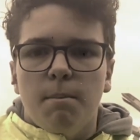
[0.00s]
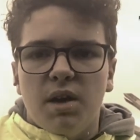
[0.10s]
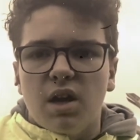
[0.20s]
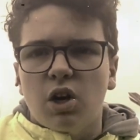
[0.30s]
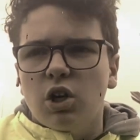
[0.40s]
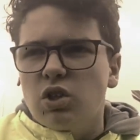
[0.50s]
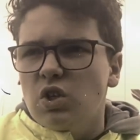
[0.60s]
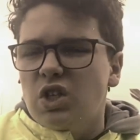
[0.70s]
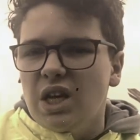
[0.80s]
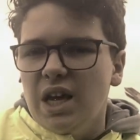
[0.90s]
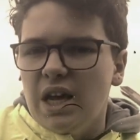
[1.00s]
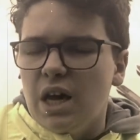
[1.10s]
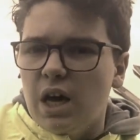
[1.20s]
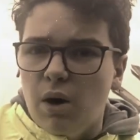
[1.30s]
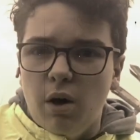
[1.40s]
But you can also see
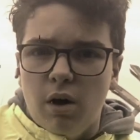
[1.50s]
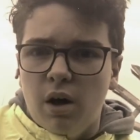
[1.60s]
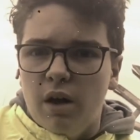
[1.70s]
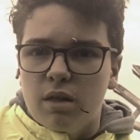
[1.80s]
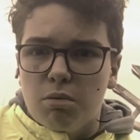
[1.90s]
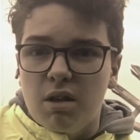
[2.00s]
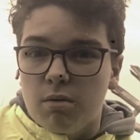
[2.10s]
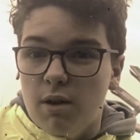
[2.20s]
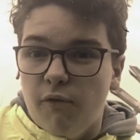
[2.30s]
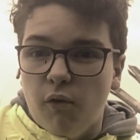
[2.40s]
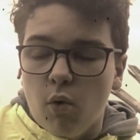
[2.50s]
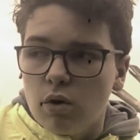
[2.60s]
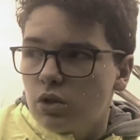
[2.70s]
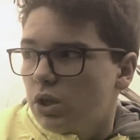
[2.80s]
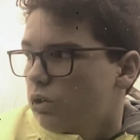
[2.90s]

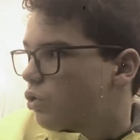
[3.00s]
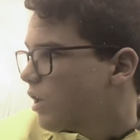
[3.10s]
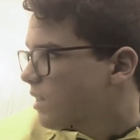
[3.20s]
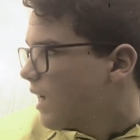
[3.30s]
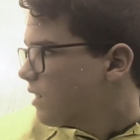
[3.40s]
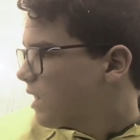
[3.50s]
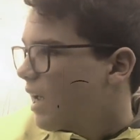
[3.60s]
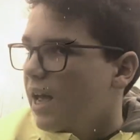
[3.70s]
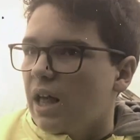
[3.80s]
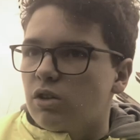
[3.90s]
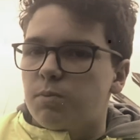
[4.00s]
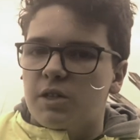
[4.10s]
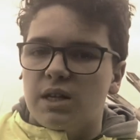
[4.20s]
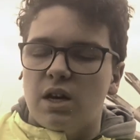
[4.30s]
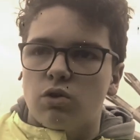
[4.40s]
334s on trains out to
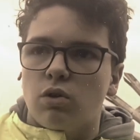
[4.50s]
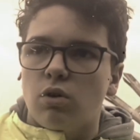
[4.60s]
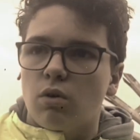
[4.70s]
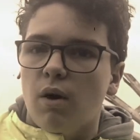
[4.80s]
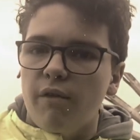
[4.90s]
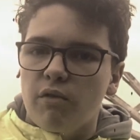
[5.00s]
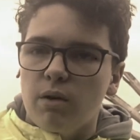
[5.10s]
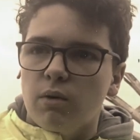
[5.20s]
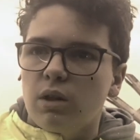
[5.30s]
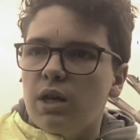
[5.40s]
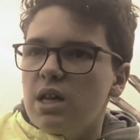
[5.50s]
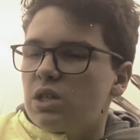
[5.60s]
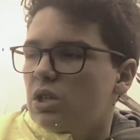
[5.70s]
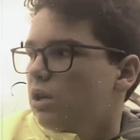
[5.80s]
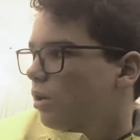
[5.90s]
Helensburgh Central quite frequently,
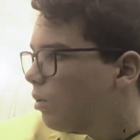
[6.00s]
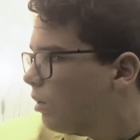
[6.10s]
so